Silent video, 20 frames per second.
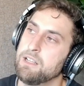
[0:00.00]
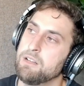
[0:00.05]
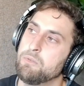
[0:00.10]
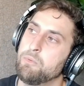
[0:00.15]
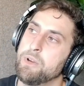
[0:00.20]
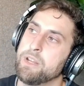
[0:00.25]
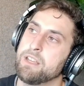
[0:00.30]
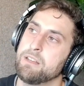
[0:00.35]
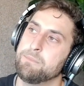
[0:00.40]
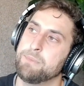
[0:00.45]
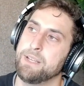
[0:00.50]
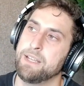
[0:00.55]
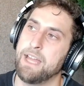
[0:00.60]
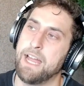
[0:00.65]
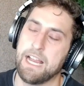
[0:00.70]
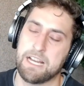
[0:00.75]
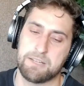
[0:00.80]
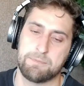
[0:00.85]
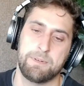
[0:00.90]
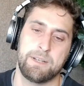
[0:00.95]
we can be
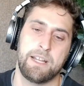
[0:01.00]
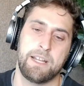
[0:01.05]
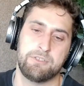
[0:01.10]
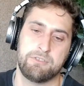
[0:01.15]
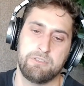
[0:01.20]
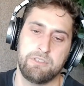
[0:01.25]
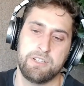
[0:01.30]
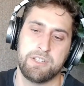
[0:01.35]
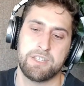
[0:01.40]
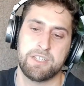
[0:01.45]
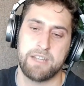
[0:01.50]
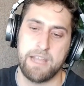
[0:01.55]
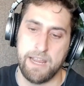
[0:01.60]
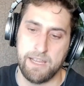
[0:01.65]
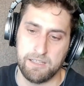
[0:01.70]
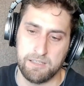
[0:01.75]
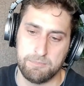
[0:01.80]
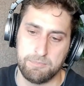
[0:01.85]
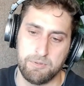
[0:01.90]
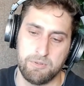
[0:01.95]
exponentially
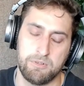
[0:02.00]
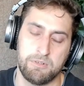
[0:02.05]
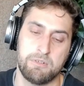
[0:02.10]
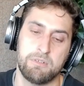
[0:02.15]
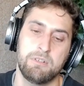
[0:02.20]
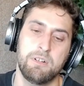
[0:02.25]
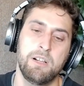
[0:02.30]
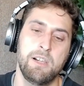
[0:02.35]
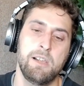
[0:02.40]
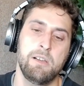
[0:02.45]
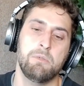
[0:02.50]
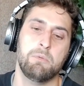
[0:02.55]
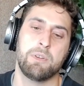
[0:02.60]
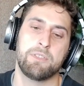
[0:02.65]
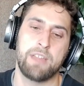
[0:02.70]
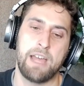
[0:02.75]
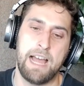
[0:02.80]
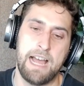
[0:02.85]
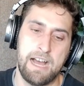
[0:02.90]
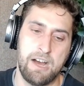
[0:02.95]
scalable
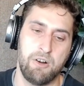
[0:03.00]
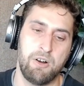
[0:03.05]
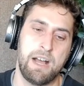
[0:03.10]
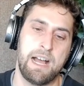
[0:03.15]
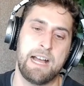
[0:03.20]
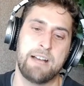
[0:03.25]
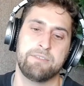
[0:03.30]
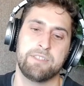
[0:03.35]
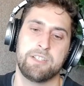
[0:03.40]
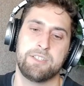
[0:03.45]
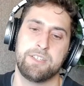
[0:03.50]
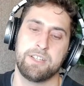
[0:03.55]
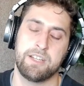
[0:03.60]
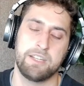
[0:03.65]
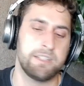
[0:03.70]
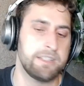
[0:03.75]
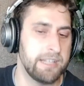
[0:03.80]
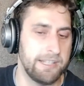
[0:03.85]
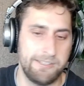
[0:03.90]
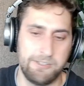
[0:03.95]
without having to
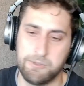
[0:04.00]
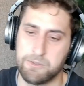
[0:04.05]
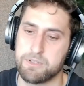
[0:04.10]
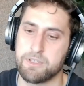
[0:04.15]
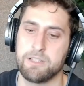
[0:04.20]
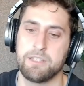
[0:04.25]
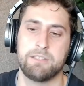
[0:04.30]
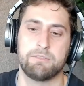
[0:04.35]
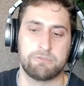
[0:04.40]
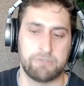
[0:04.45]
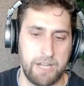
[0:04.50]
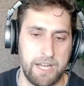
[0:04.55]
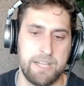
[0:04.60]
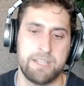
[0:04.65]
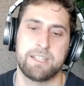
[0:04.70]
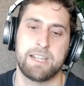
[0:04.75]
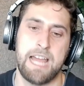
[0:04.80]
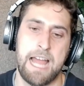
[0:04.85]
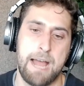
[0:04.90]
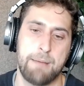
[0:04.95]
continuously
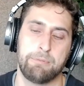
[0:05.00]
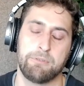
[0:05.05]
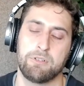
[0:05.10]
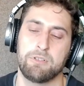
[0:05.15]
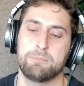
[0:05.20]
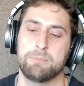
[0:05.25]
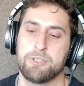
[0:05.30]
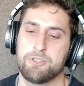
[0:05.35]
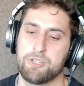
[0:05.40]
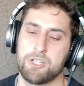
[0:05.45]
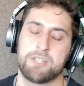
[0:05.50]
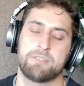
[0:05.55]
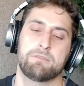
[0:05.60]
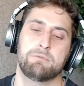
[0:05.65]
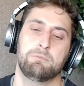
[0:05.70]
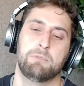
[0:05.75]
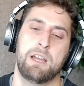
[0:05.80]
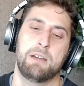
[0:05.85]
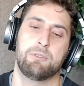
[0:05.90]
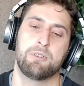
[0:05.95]
raise capital, but just
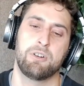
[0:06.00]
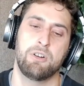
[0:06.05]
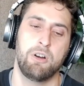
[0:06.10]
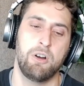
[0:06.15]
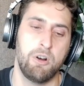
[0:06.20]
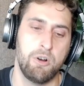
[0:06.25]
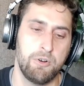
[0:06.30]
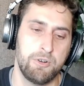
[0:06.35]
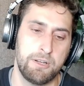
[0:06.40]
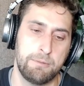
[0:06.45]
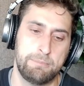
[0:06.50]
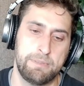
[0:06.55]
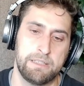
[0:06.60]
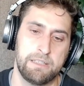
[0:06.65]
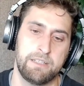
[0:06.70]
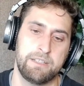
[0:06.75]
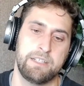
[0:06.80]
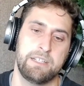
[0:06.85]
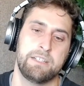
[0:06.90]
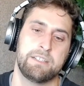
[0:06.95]
from our own
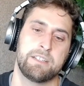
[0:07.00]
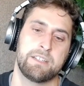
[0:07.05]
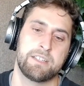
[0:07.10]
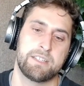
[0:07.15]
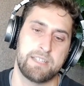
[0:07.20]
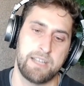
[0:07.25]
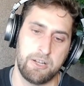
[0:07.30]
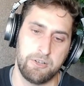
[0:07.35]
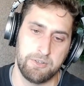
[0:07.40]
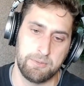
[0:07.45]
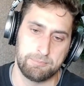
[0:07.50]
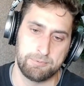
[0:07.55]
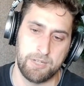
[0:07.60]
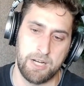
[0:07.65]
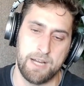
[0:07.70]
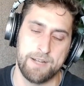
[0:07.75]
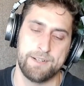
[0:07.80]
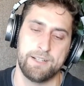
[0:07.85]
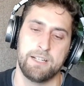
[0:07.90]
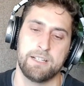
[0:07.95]
ability to sell the
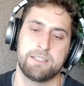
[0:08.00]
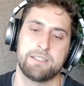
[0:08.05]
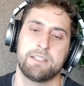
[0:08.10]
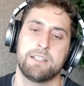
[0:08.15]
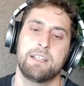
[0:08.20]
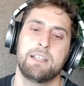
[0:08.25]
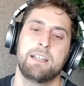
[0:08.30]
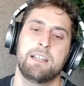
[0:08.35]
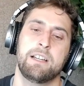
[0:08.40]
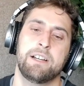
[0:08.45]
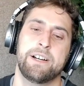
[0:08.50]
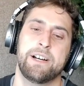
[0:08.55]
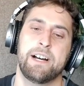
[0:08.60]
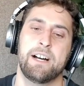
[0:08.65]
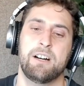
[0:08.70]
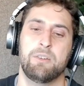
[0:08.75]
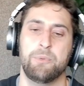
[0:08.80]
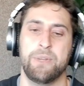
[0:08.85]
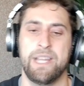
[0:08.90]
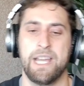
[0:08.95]
product.
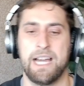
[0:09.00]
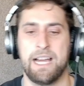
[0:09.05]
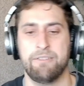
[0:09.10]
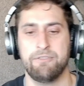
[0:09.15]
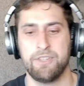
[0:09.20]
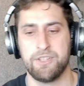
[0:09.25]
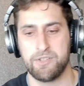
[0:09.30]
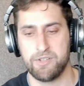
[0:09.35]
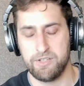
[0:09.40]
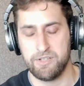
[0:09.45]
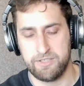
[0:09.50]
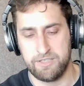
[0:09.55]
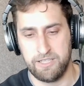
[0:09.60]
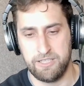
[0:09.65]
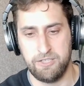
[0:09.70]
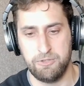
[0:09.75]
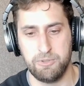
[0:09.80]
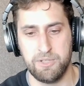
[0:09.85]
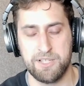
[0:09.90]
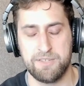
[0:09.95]
We have this
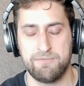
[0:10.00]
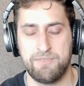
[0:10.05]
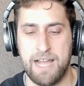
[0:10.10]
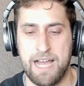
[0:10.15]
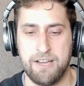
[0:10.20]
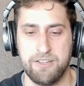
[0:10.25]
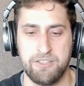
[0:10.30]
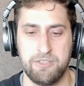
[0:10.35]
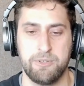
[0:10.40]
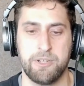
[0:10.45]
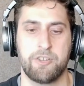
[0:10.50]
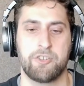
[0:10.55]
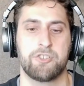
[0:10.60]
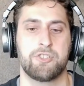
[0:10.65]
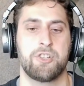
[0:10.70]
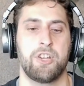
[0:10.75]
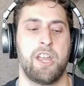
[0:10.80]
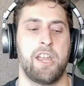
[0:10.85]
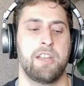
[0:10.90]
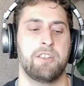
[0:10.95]
continuous value
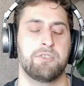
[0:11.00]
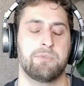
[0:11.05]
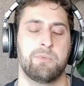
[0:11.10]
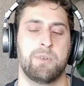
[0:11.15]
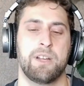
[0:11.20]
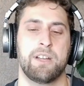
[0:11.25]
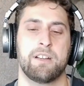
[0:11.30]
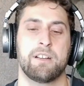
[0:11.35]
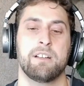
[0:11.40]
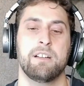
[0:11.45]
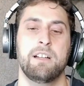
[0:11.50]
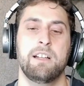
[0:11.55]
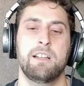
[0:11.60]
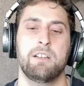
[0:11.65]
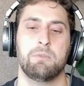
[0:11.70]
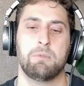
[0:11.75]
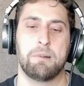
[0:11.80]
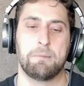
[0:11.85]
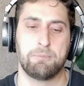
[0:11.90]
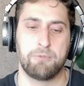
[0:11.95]
exchange where
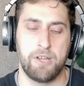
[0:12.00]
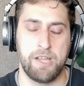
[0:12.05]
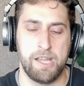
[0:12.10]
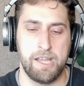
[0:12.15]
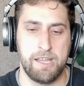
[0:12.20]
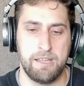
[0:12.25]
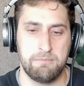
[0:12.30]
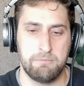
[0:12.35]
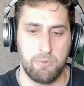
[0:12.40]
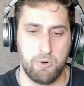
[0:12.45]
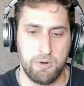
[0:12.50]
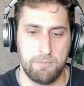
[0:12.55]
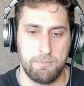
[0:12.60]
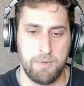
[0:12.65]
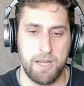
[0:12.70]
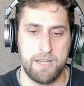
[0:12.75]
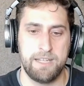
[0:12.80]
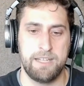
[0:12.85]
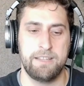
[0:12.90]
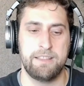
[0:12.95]
we're bringing in more
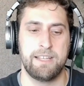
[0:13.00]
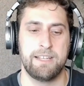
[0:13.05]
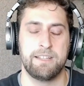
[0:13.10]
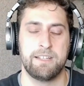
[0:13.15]
money than